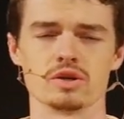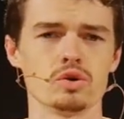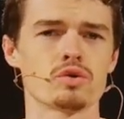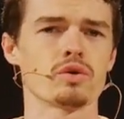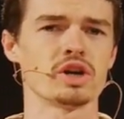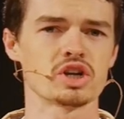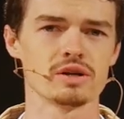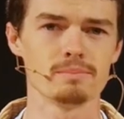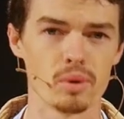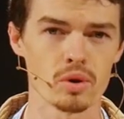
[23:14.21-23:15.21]
and good
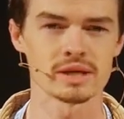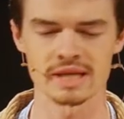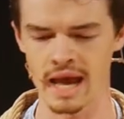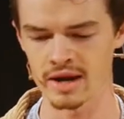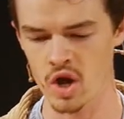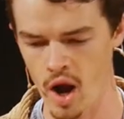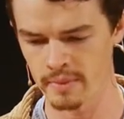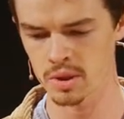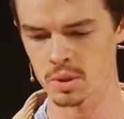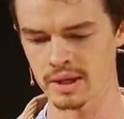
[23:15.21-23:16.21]
Christian books and
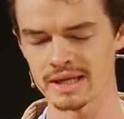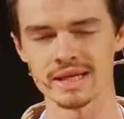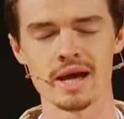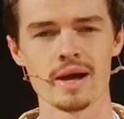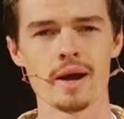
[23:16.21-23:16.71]
commentaries